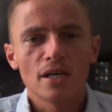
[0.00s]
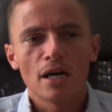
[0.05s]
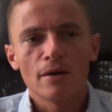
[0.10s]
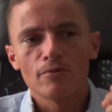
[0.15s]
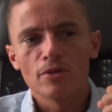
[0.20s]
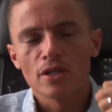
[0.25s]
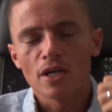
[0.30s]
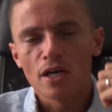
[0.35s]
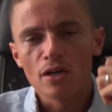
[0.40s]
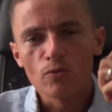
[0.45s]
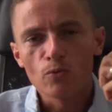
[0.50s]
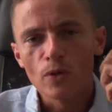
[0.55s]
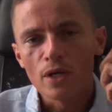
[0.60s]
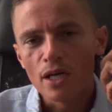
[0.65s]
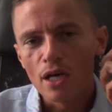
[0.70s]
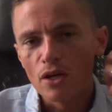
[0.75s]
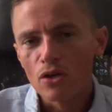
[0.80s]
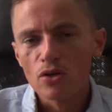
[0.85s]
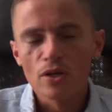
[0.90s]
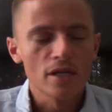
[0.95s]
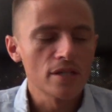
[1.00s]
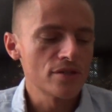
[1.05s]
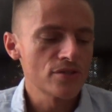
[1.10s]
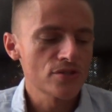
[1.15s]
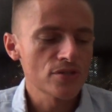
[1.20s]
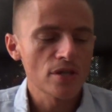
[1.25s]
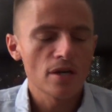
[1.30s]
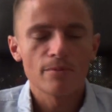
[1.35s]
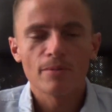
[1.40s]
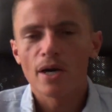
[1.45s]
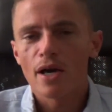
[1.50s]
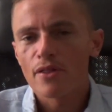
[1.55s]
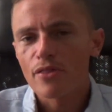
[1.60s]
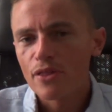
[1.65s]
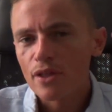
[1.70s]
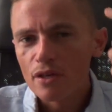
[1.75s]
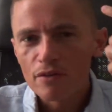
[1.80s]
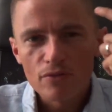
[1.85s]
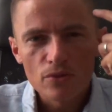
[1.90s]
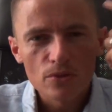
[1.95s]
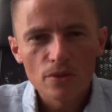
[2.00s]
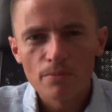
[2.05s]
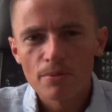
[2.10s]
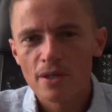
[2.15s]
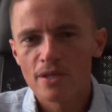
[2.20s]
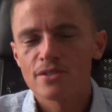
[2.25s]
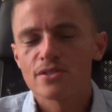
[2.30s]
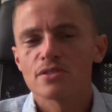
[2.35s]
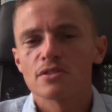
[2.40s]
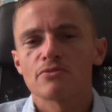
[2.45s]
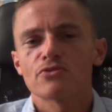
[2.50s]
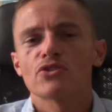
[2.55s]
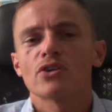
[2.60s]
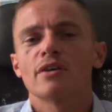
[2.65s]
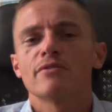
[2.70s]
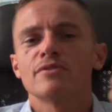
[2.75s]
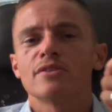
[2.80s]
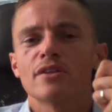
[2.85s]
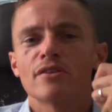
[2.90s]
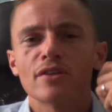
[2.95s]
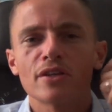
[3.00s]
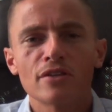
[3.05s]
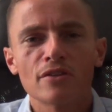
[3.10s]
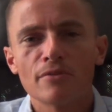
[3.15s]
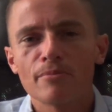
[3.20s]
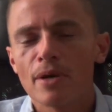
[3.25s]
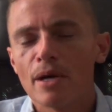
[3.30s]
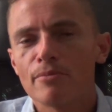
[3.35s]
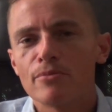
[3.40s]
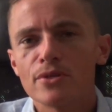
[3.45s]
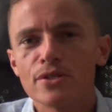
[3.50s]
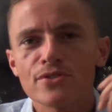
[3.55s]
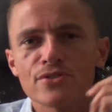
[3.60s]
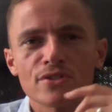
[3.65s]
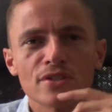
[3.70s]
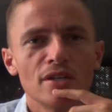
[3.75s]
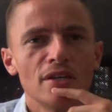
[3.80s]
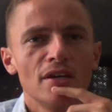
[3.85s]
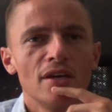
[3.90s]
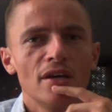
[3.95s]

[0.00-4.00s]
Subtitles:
I mean, when I look at the sub, I think of all the places I've traveled, I think of the memories,